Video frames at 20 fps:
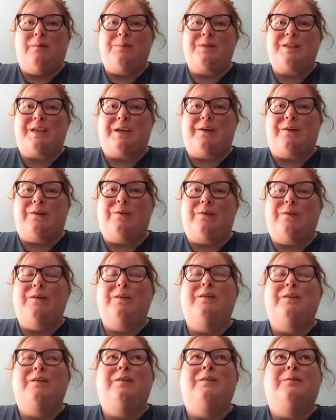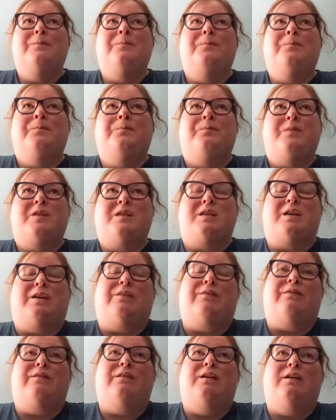So
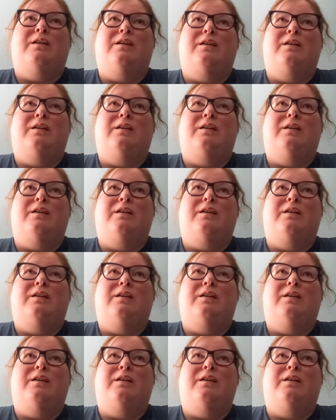in